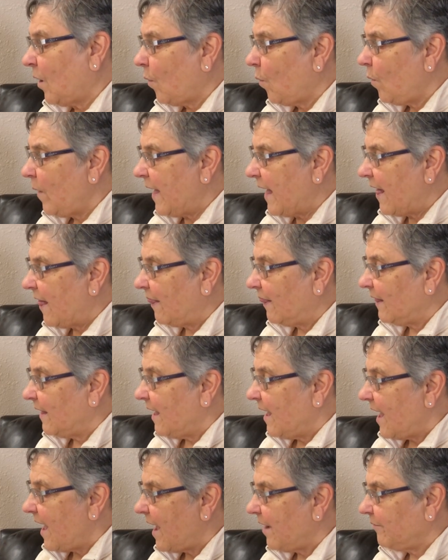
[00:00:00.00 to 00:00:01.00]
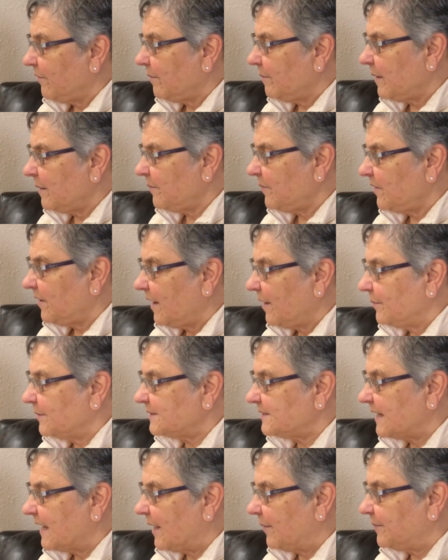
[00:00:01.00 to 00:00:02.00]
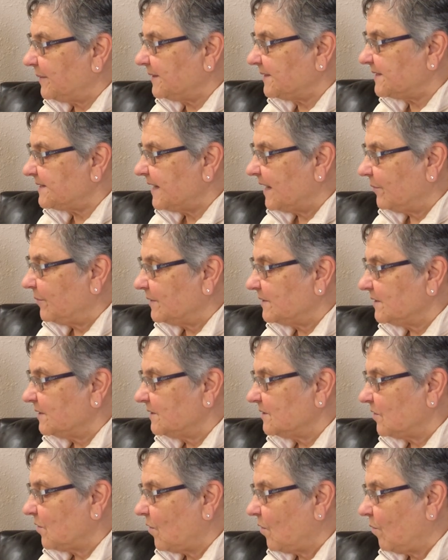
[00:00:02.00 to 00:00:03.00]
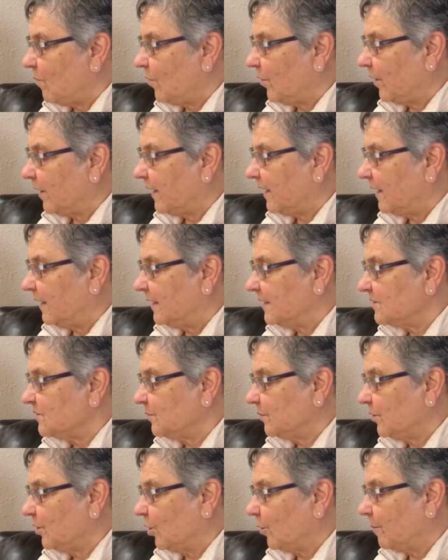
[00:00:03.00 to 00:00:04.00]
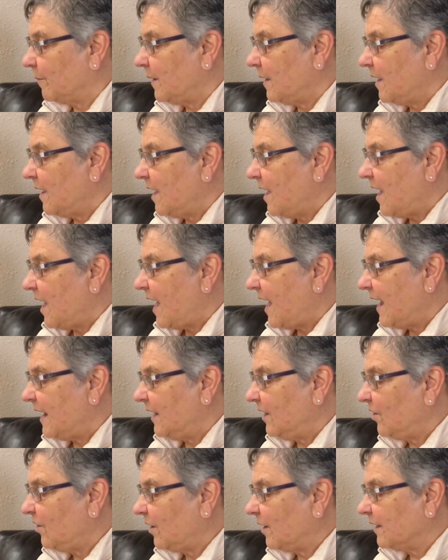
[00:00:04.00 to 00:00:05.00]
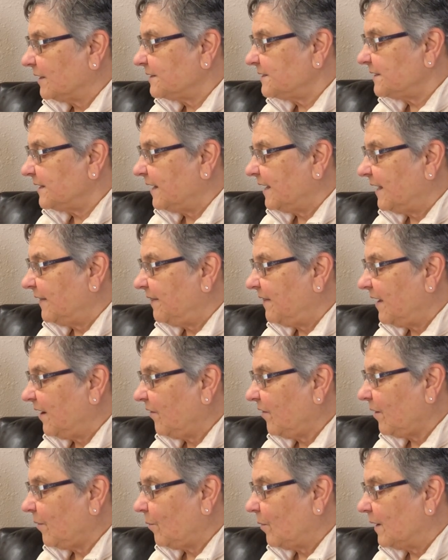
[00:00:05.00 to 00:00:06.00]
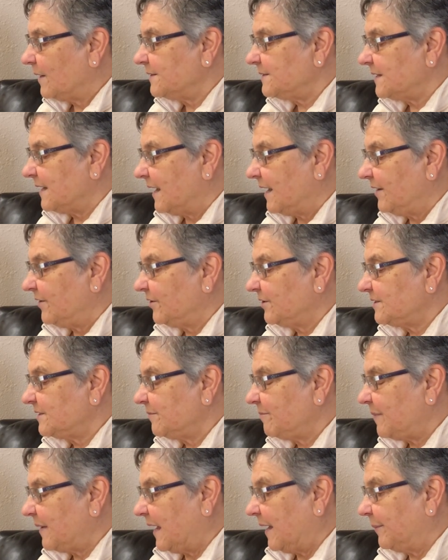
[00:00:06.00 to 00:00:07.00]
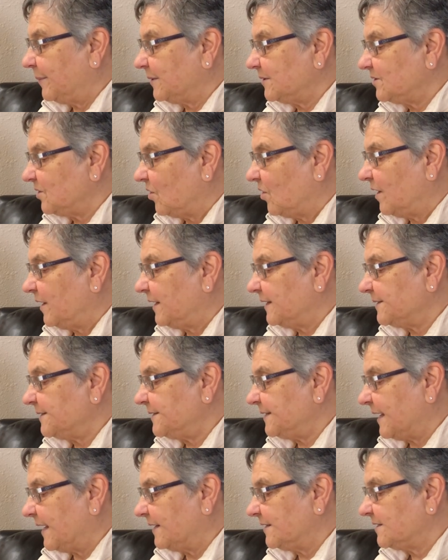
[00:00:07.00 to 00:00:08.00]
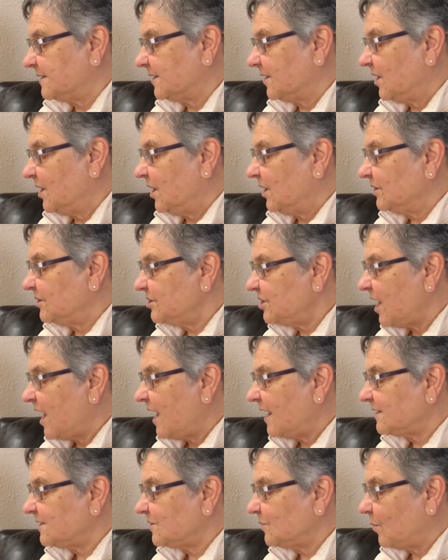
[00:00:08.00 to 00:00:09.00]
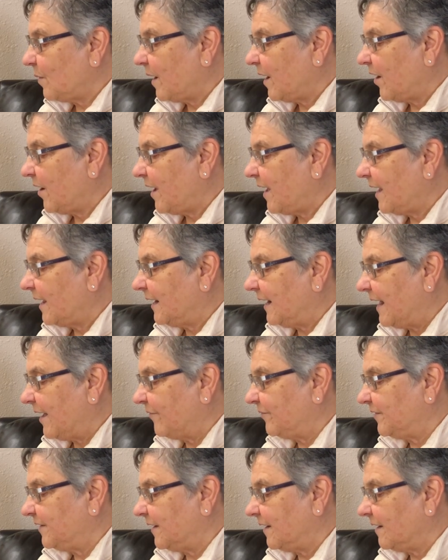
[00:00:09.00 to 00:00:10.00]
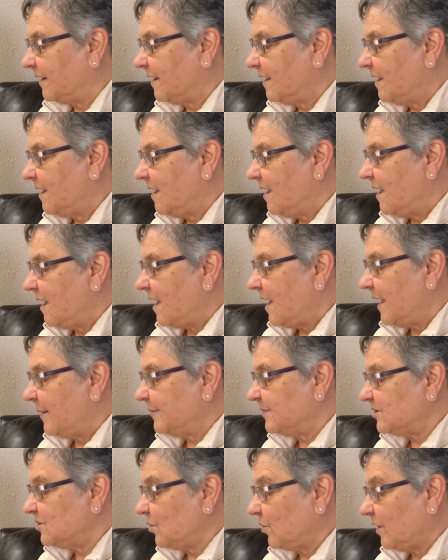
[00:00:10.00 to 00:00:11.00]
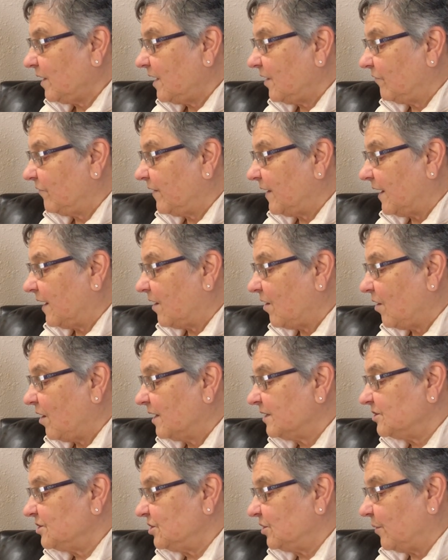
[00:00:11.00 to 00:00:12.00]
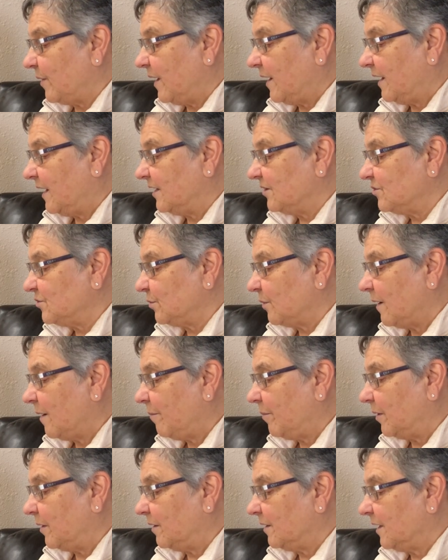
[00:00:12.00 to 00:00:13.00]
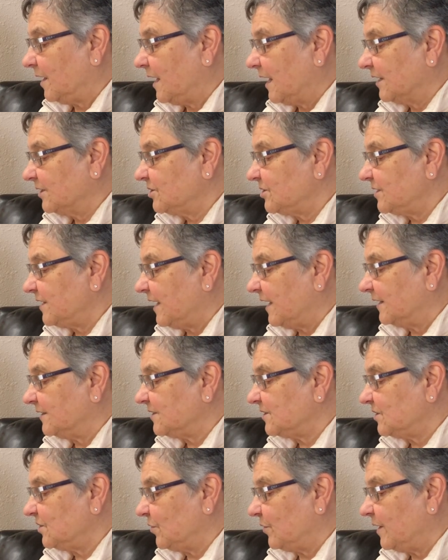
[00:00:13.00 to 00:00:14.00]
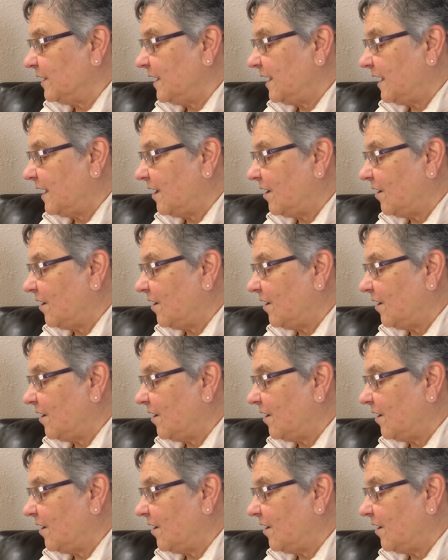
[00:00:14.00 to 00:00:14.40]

Well, I remembered I was helping Sid with his homework in his room. I looked, and there it was under some papers on his desk, just where I had left it. I'm sorry if I caused you any trouble, gushed Aunt Snooty